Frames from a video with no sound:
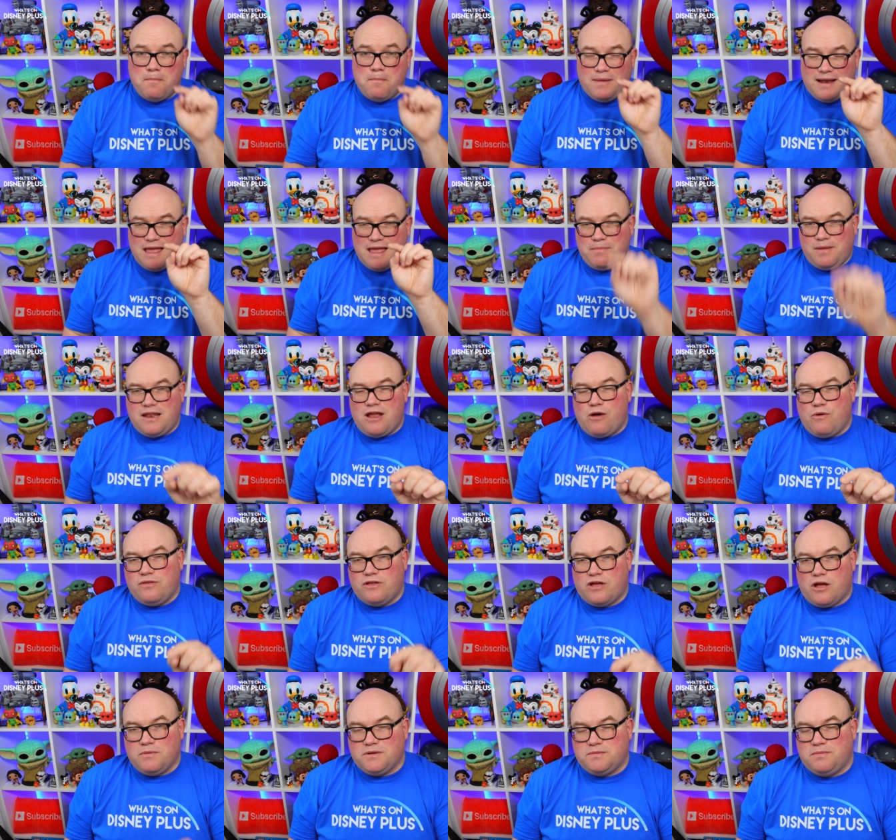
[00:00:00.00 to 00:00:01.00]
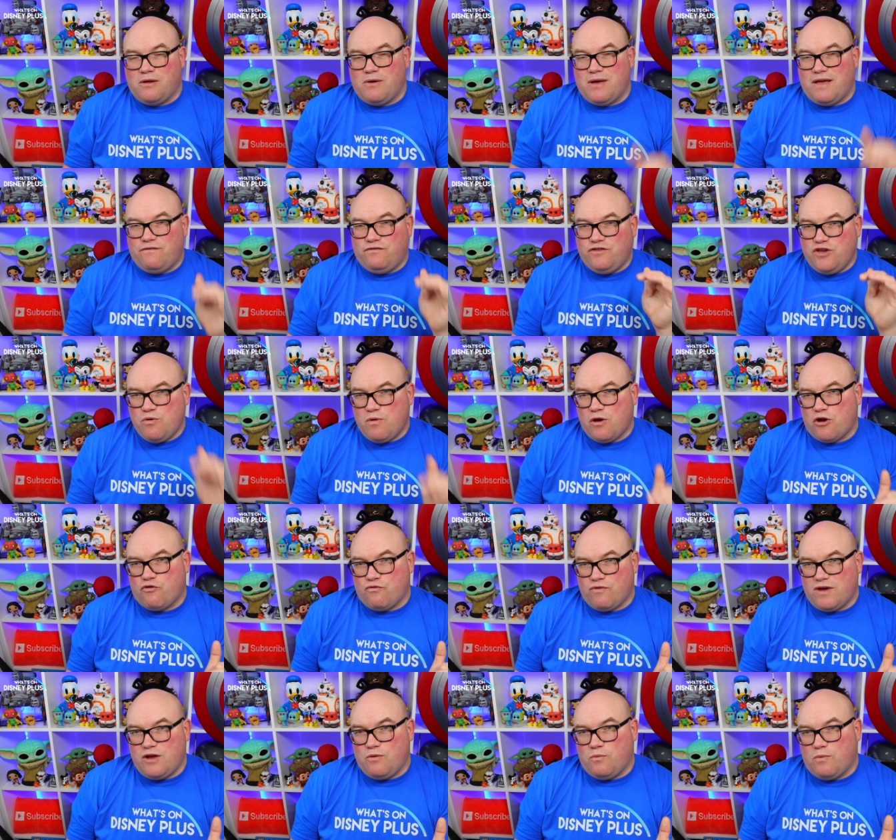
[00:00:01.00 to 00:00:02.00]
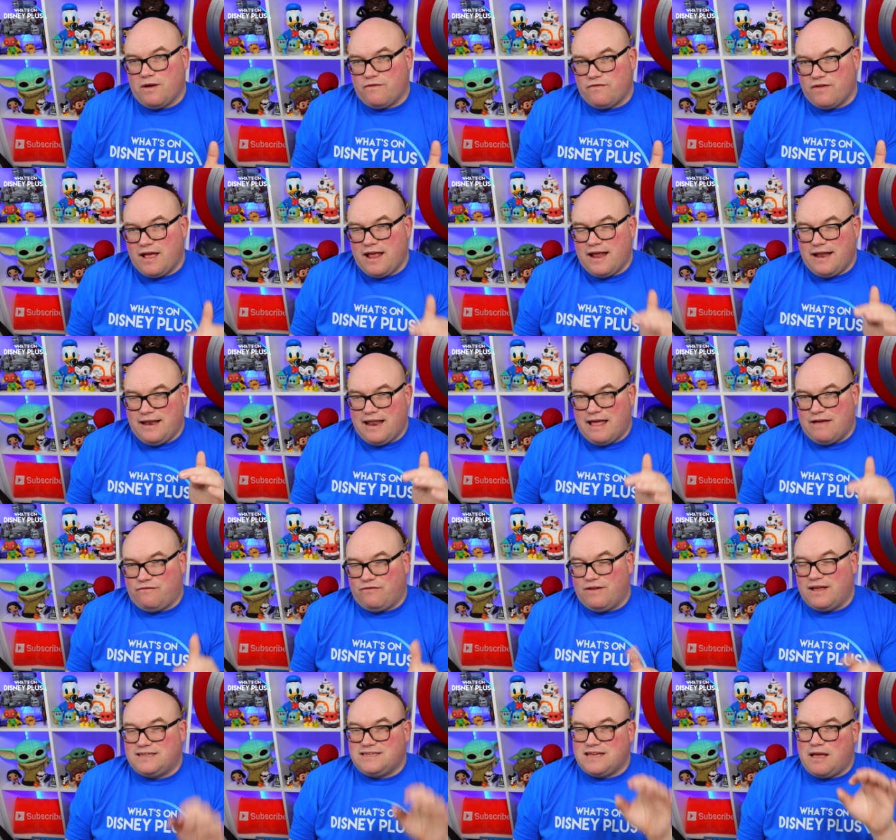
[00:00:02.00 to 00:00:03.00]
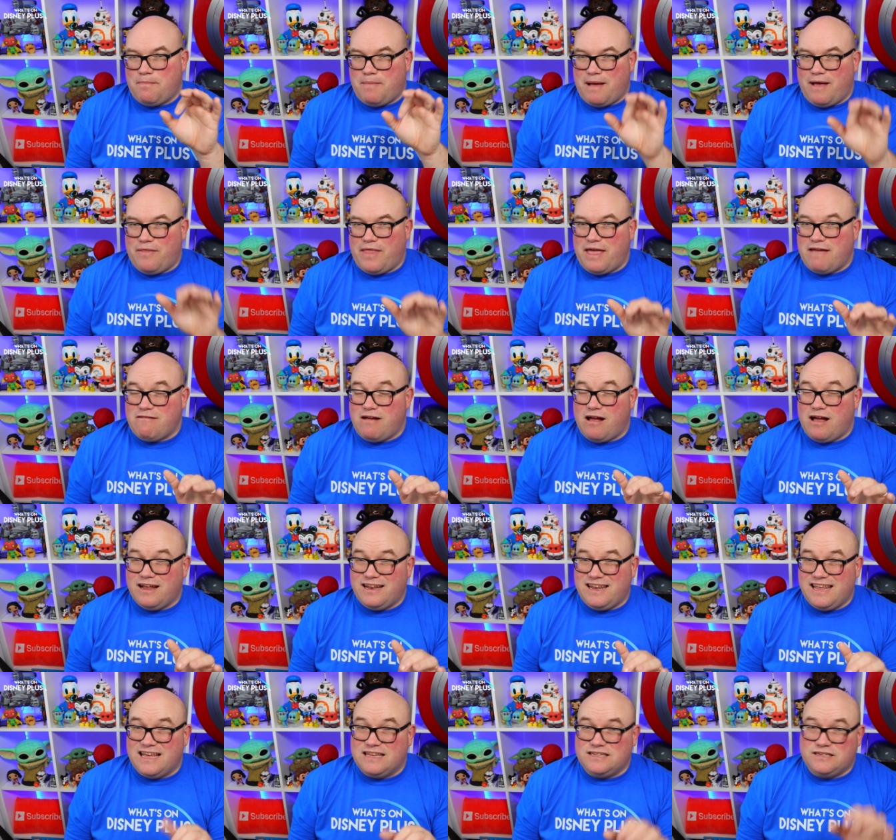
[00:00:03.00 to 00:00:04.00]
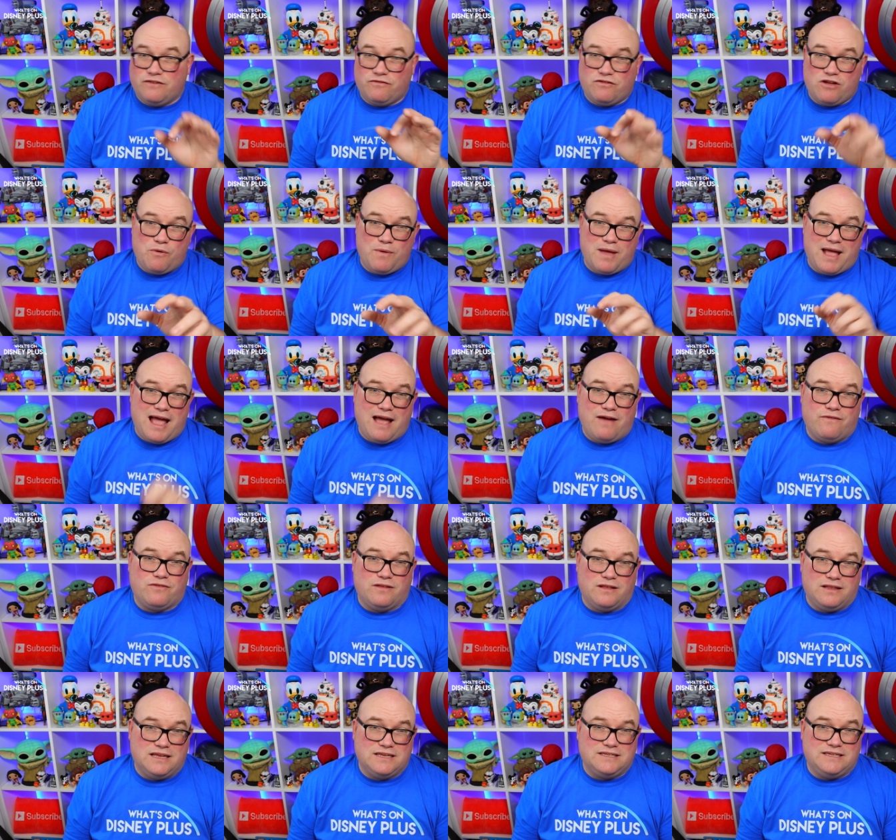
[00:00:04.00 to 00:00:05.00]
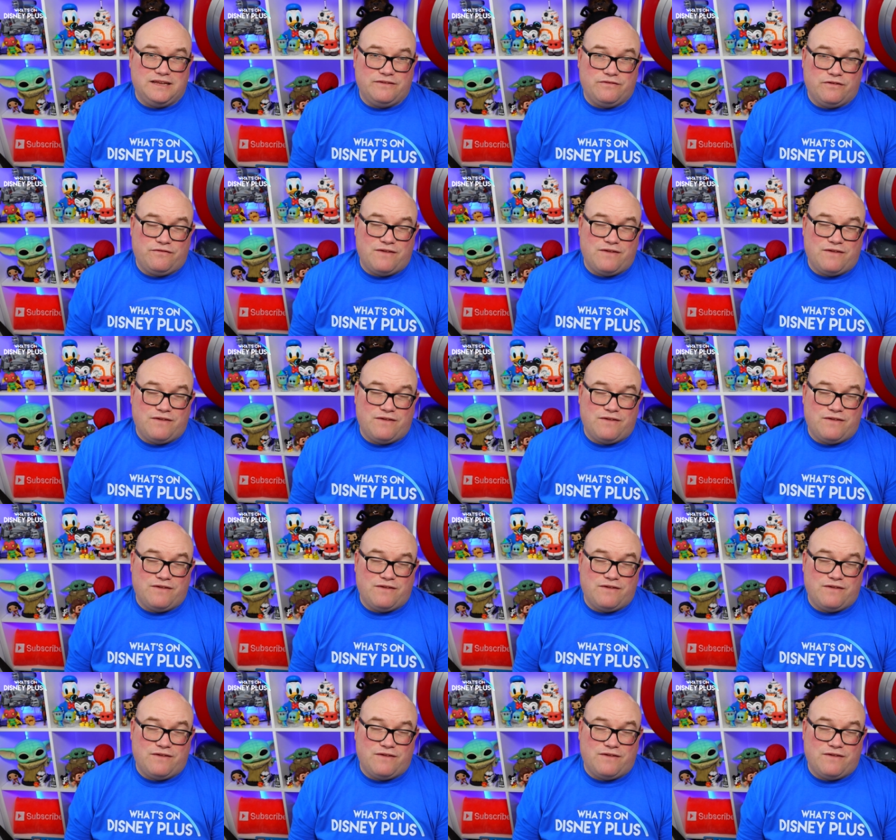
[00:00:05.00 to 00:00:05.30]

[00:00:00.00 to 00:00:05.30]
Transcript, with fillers: But let me know in the comments below if you agree with Netflix about their ideas of going after Disney for